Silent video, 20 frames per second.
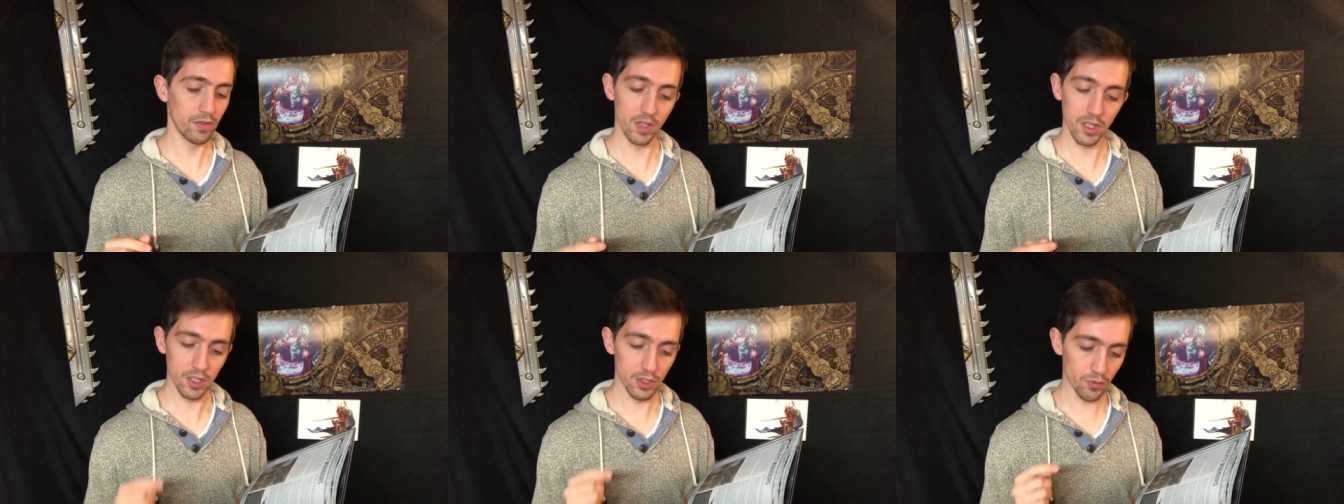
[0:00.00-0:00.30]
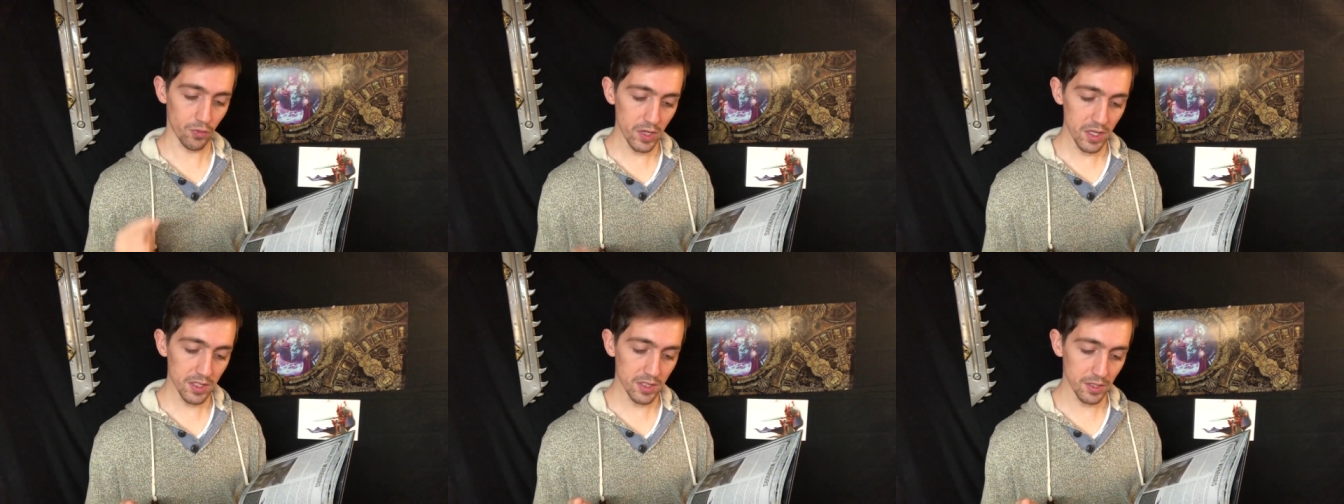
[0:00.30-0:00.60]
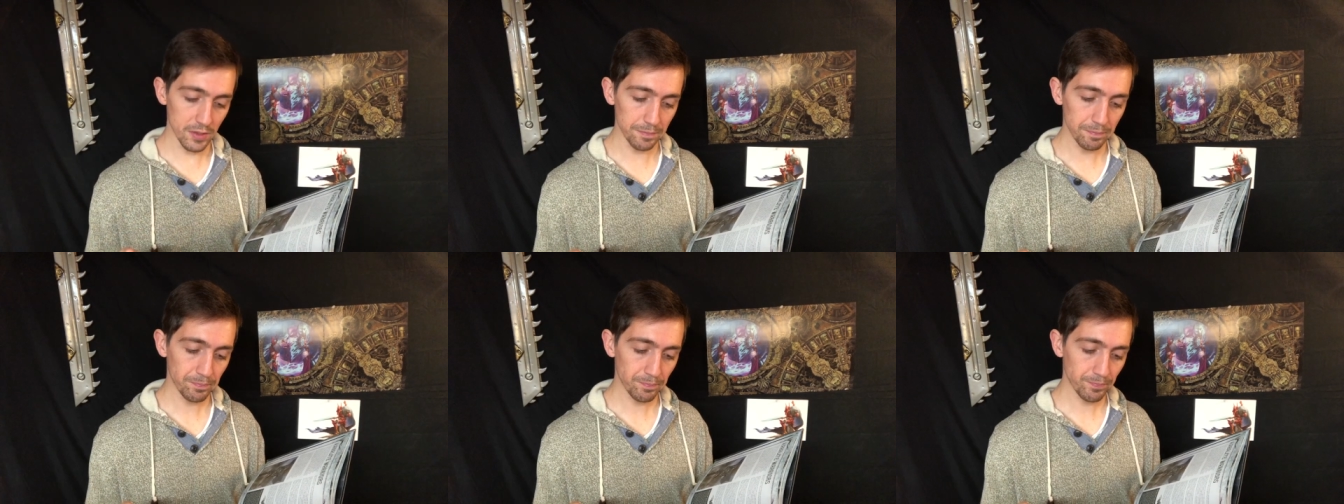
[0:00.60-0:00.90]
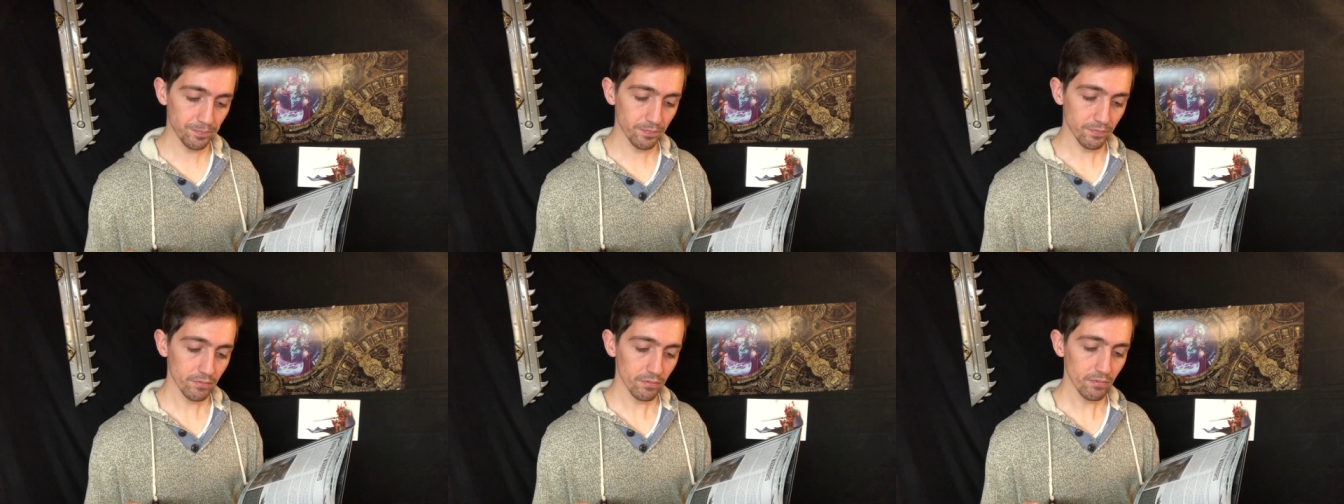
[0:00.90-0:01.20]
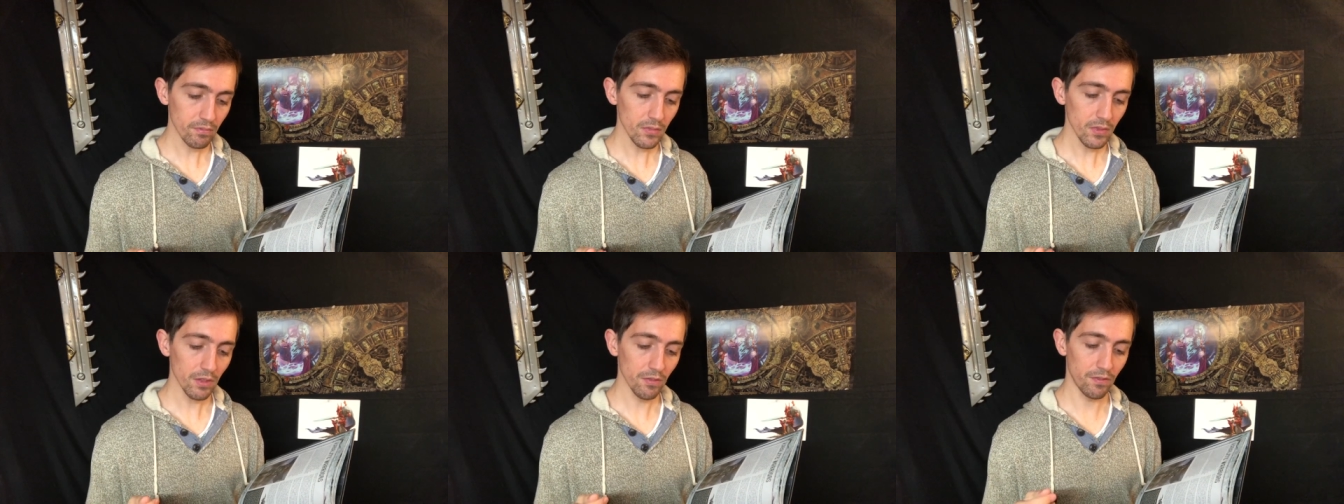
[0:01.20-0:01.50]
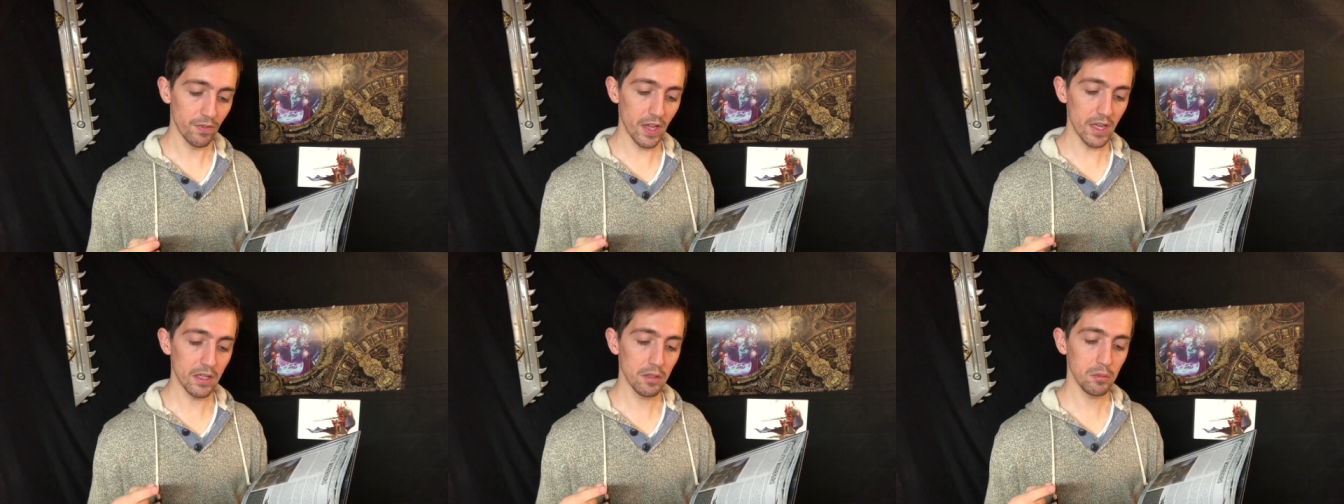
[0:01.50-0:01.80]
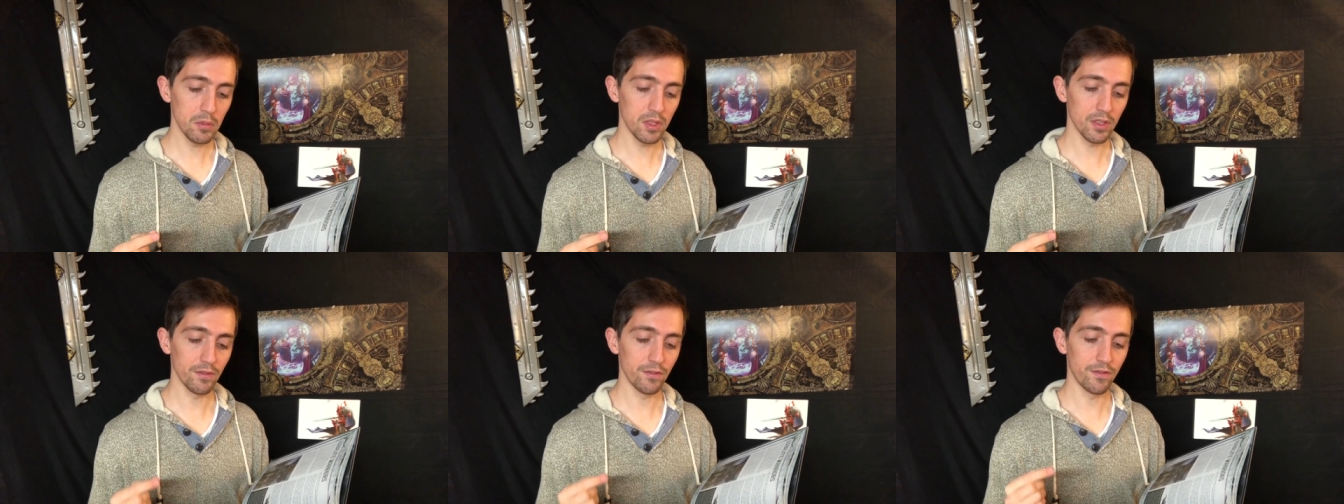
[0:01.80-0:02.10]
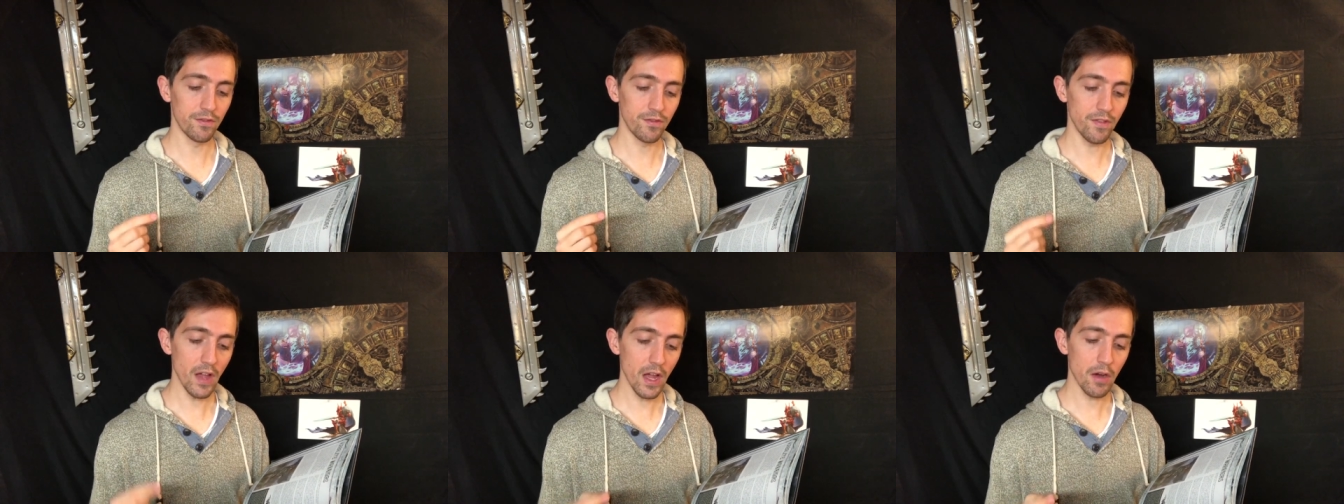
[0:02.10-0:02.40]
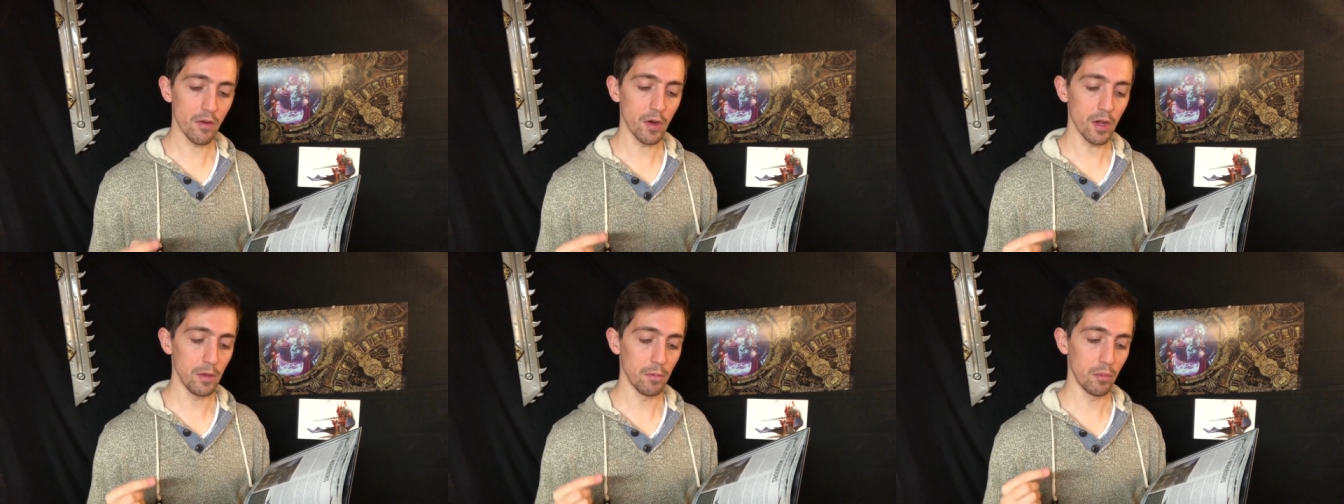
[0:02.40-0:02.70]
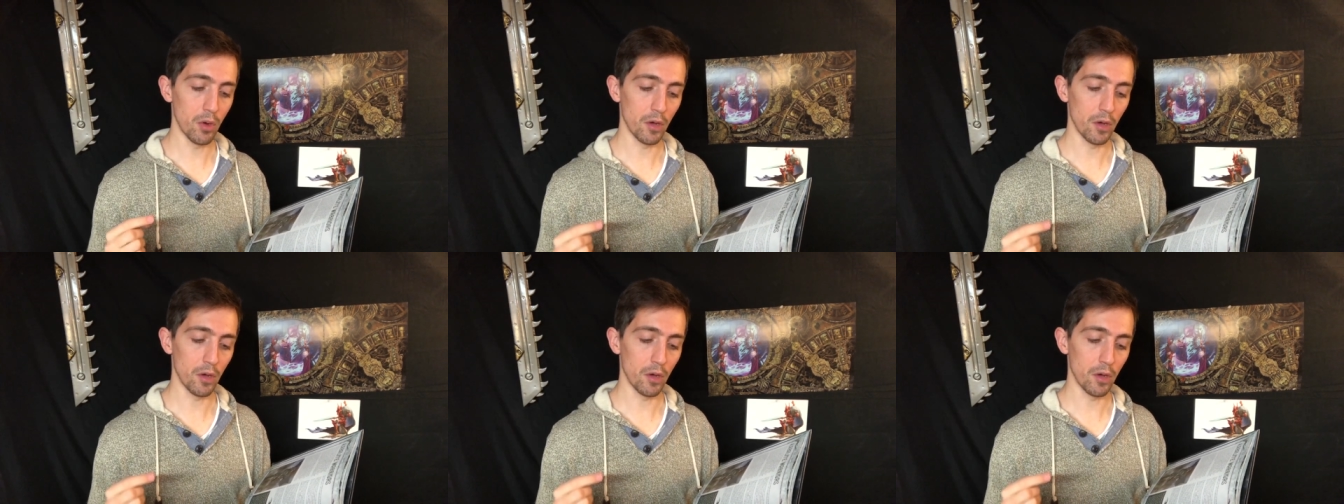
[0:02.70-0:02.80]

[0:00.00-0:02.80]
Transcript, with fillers: For this reason, Venoms are very